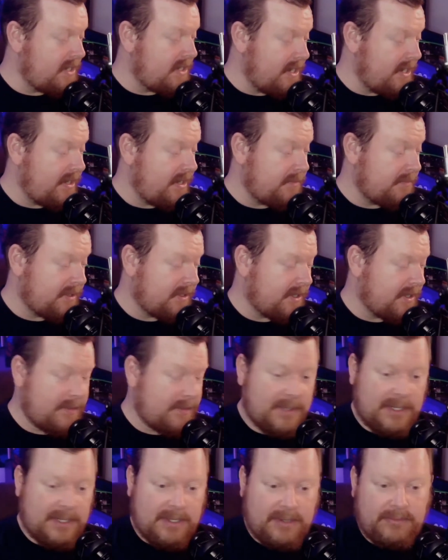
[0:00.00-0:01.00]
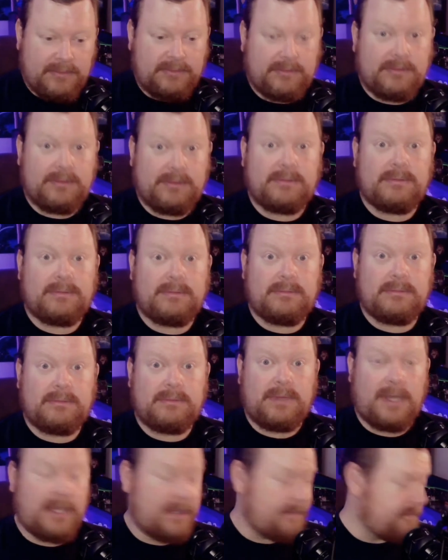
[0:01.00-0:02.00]
and I am looking at my notes.
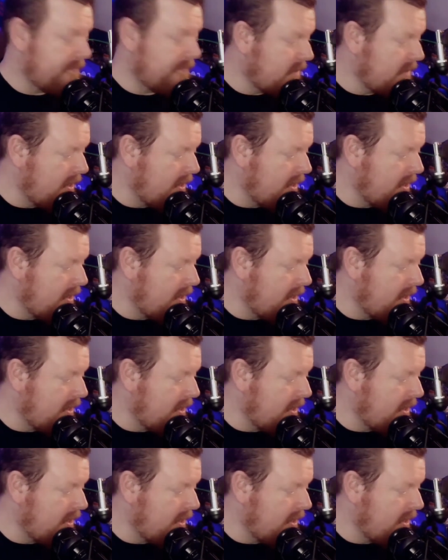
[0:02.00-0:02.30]
I am.